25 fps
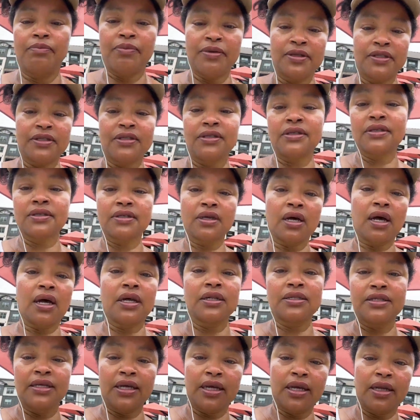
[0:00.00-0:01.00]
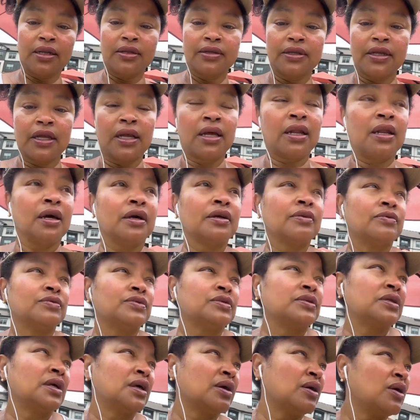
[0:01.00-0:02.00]
business content, and I
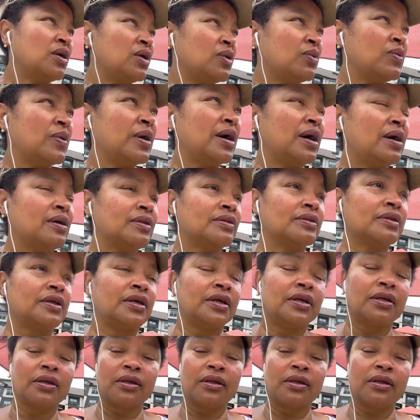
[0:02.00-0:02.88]
was like, oh wow,